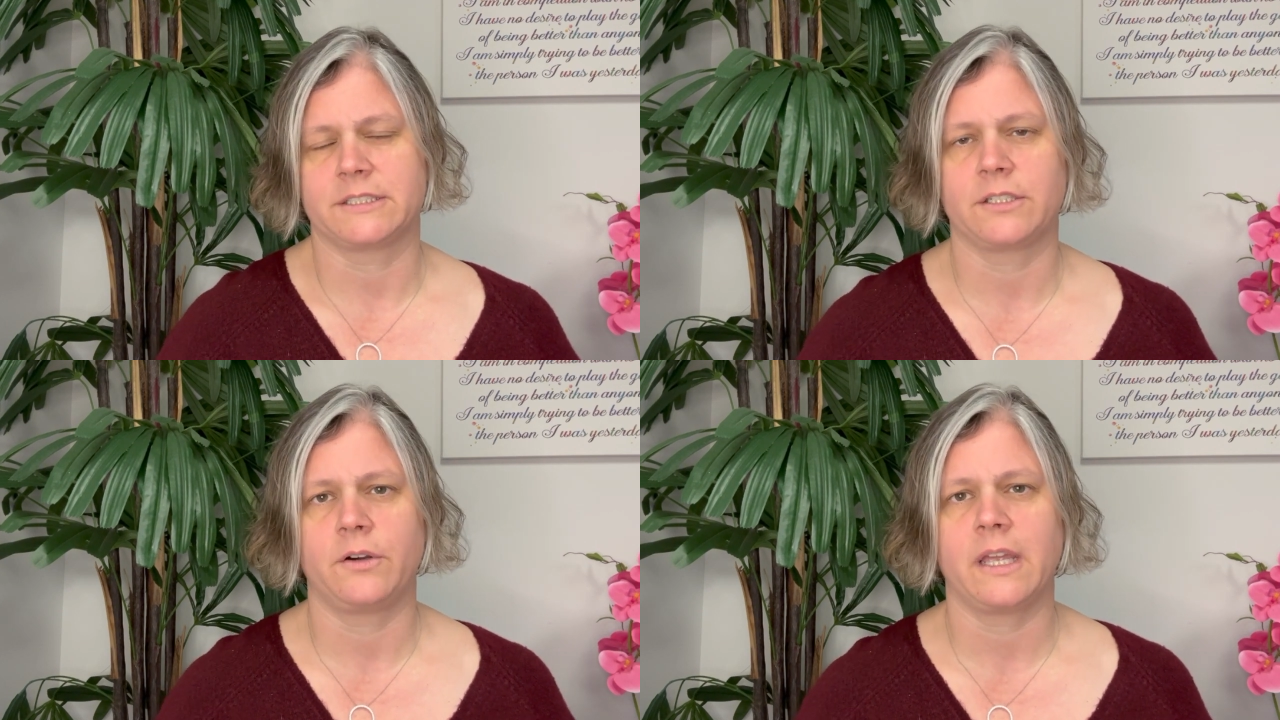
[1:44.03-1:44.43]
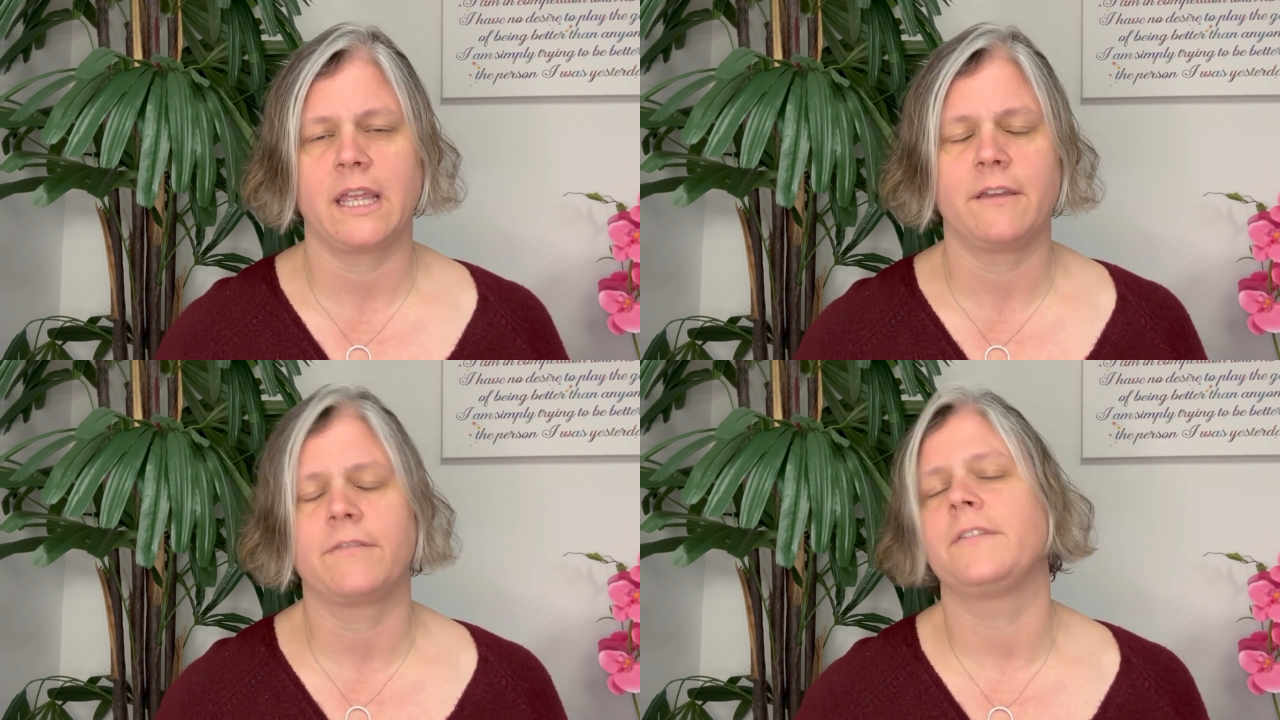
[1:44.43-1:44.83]
So
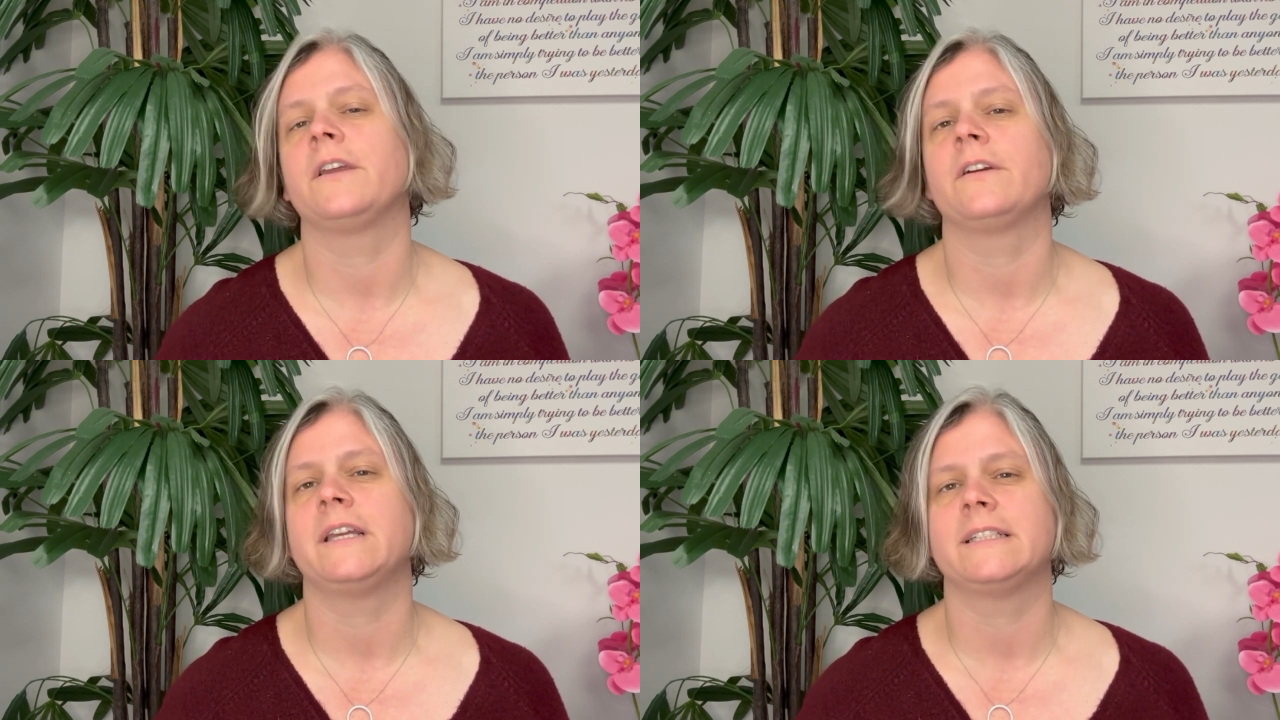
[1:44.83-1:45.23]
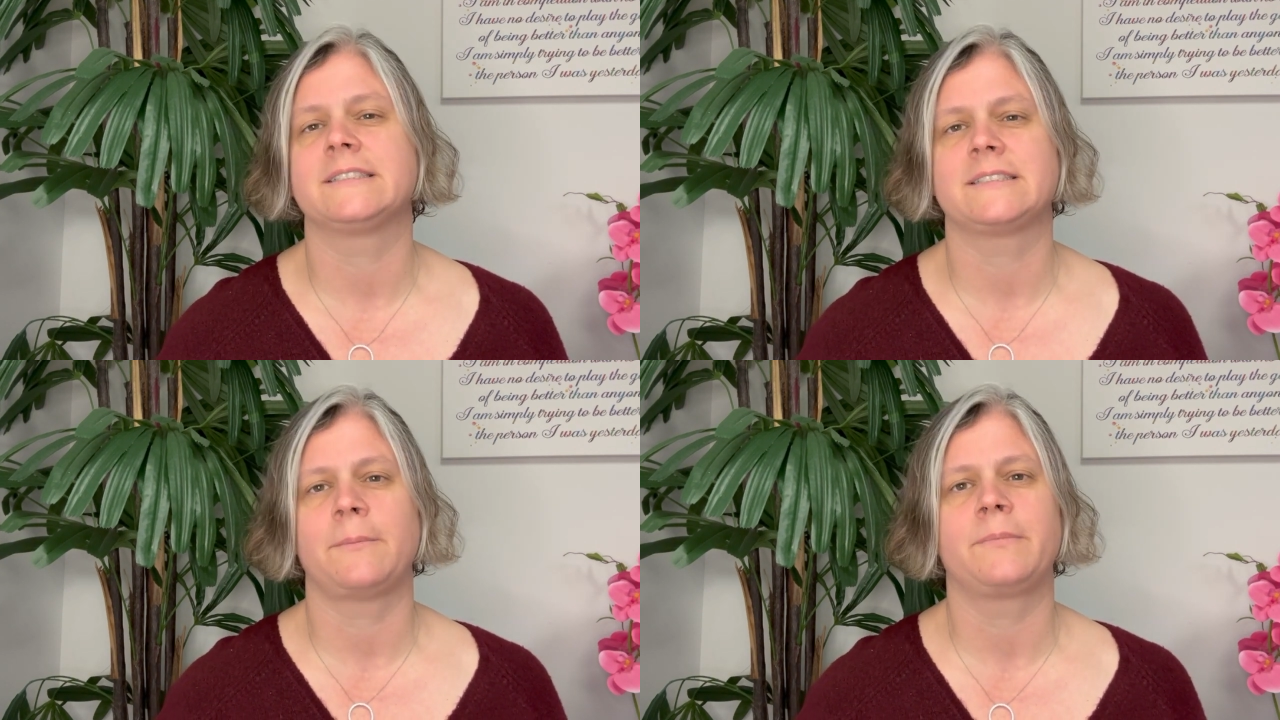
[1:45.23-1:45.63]
if there is
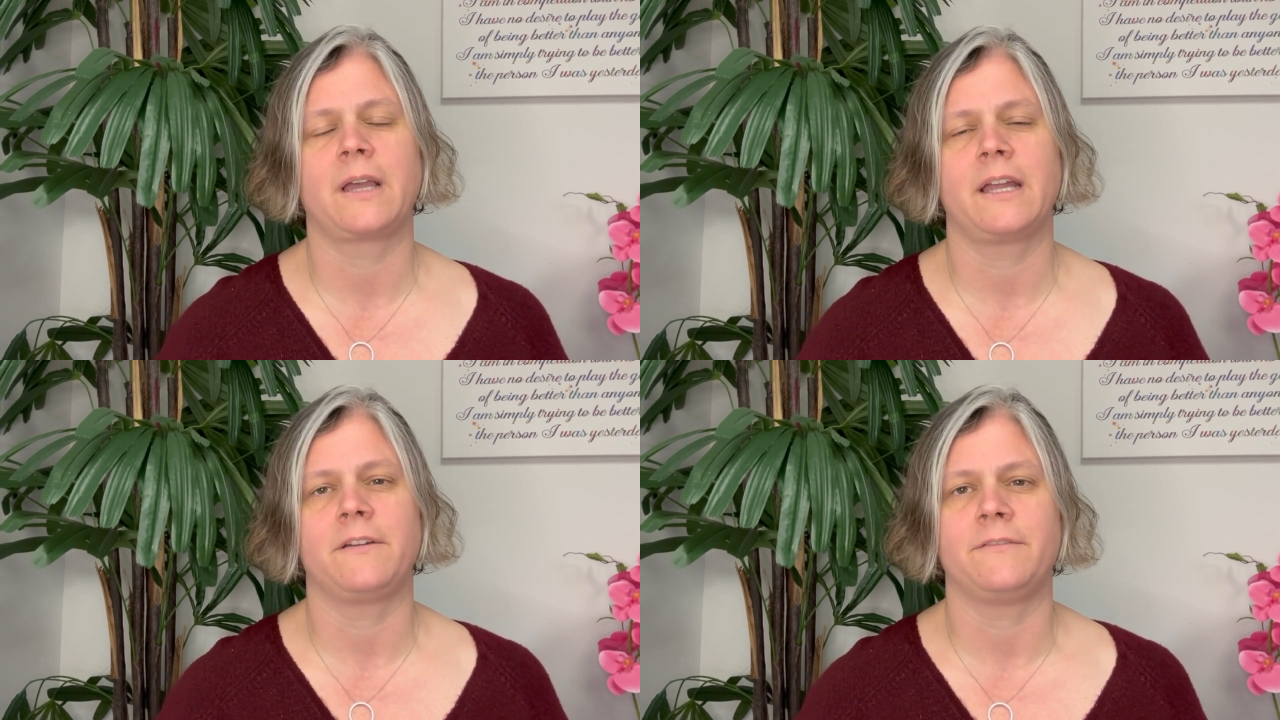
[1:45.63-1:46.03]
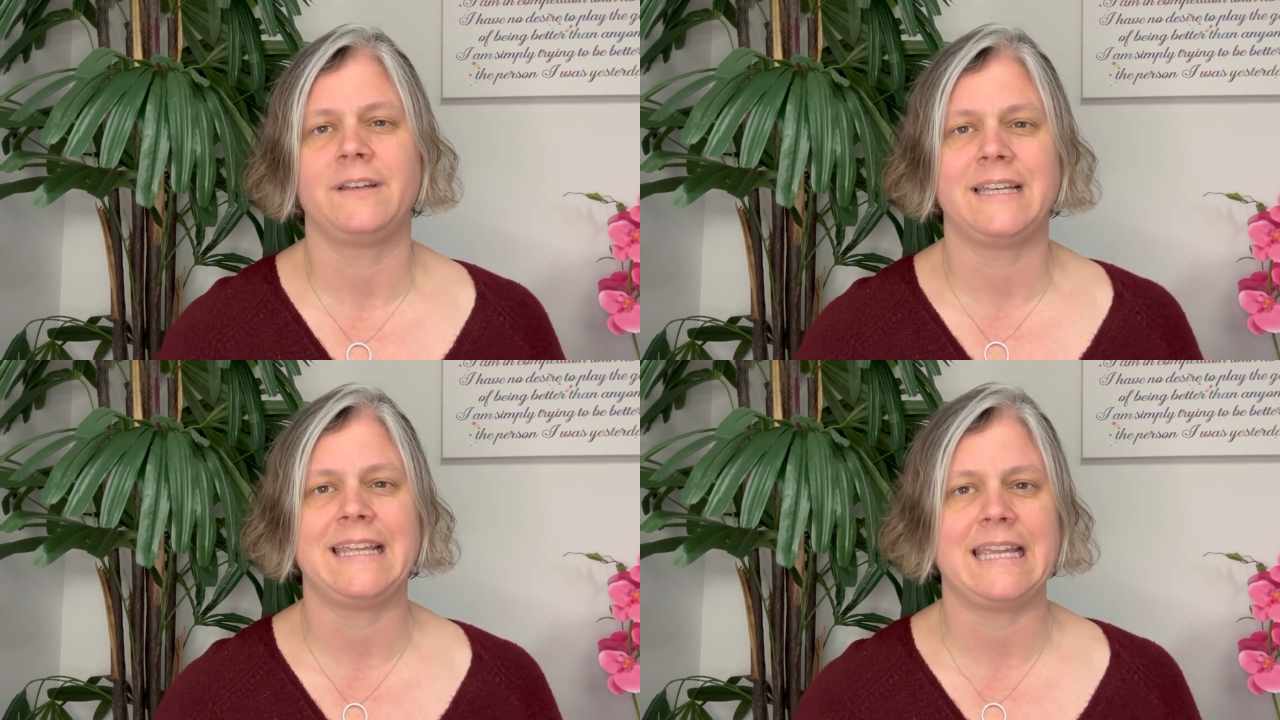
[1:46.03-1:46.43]
some kind of
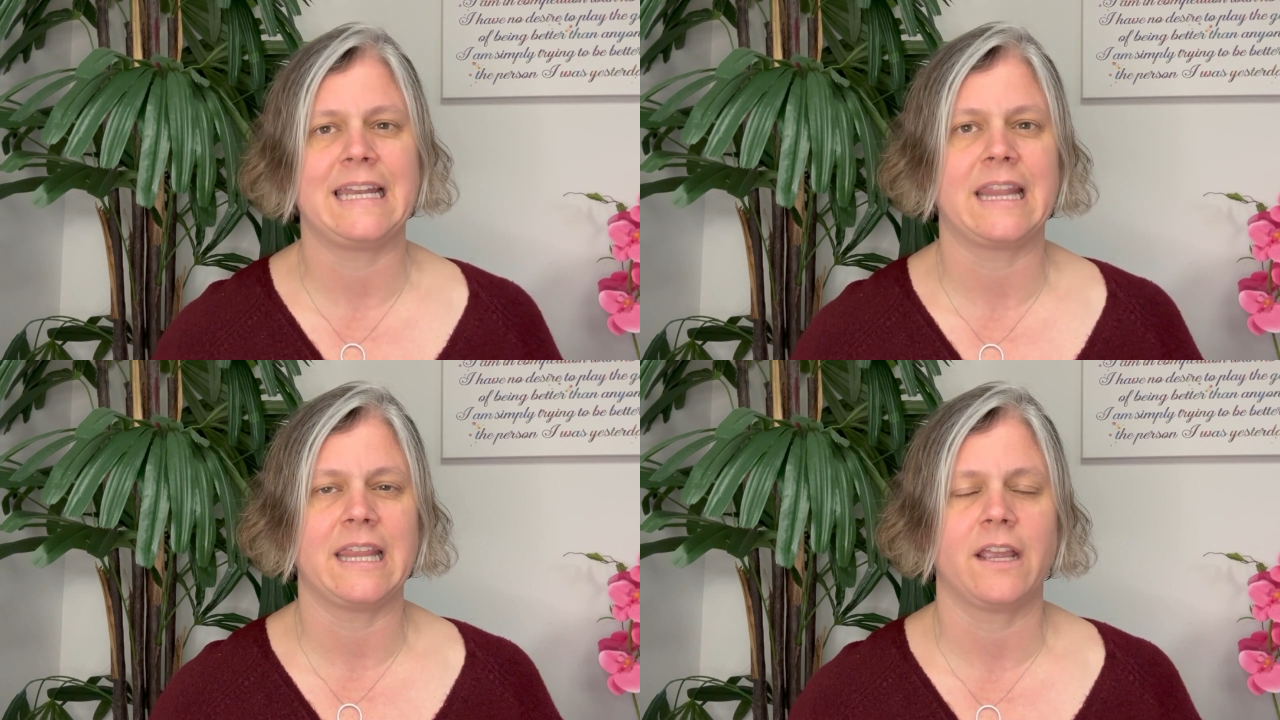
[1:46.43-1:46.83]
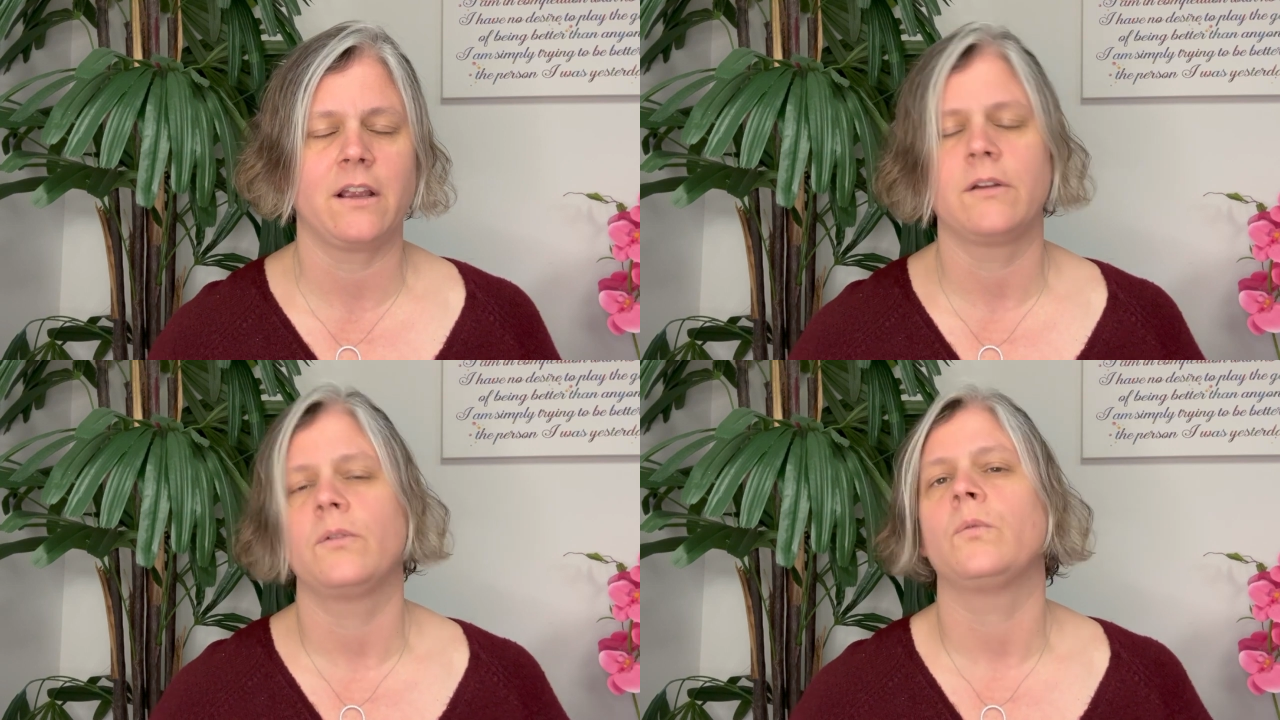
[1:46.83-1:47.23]
need there,